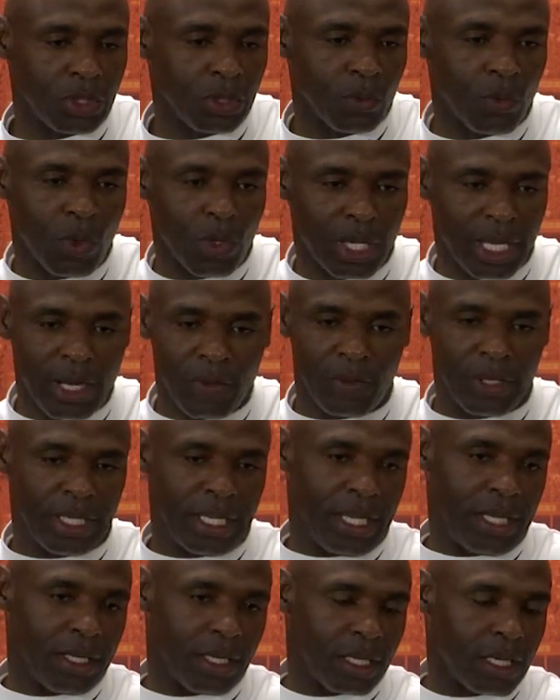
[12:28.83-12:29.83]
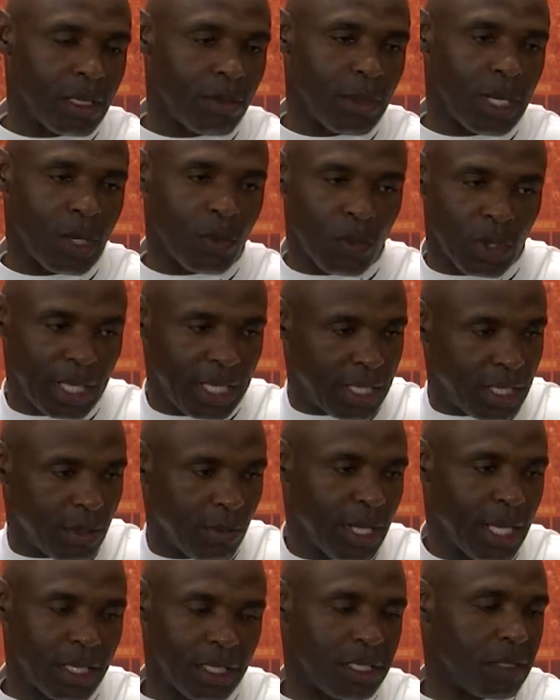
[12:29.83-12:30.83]
you want every day to come out where they
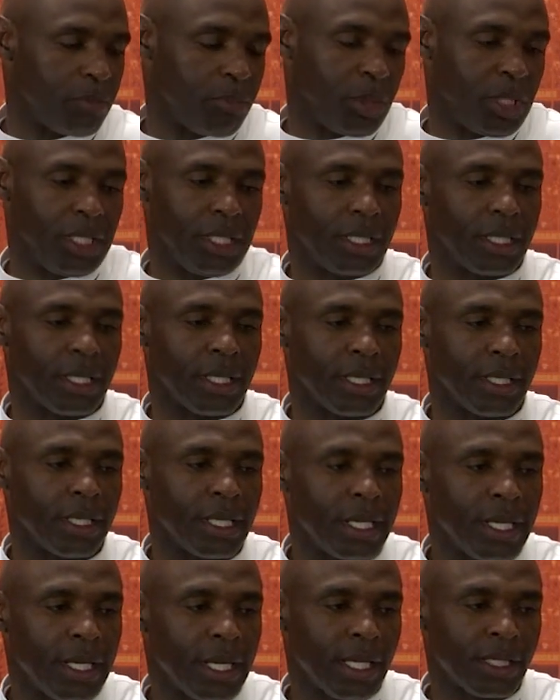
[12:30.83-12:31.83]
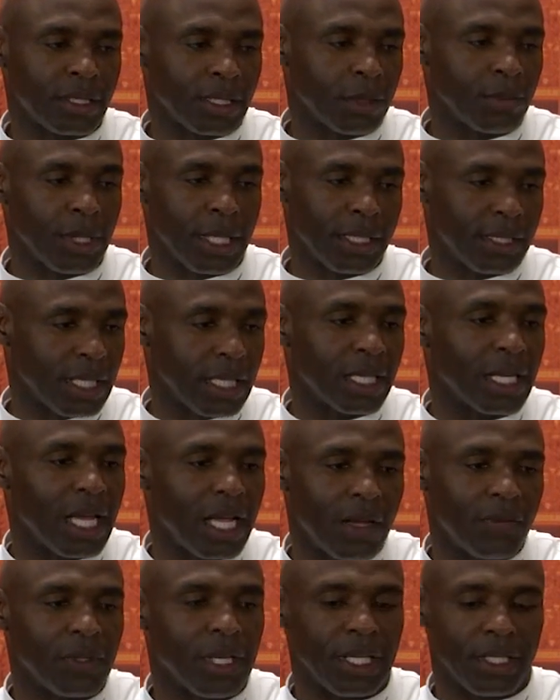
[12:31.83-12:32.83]
come out and compete, and and some days they're gonna
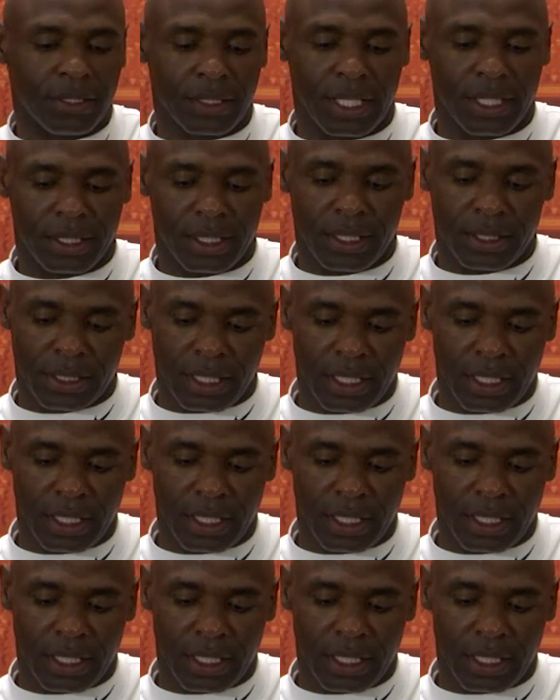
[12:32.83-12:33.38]
have days like this.